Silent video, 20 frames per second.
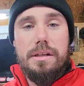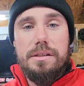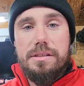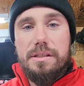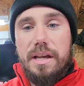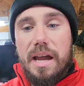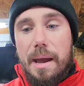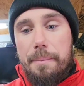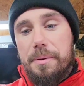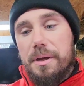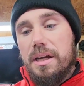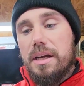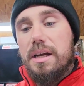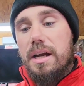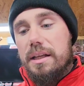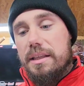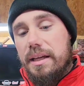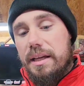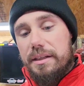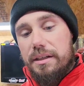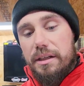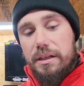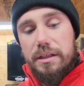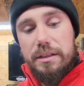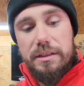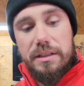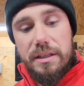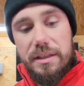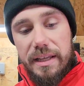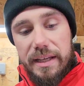happy I got that
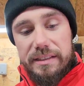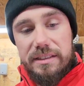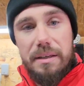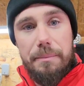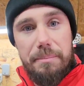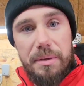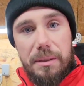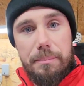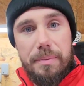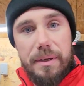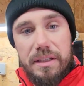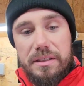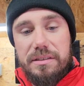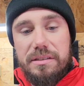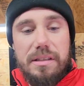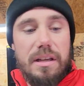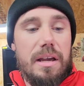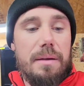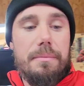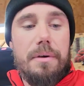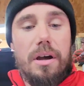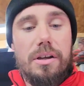done. That's a big, big step.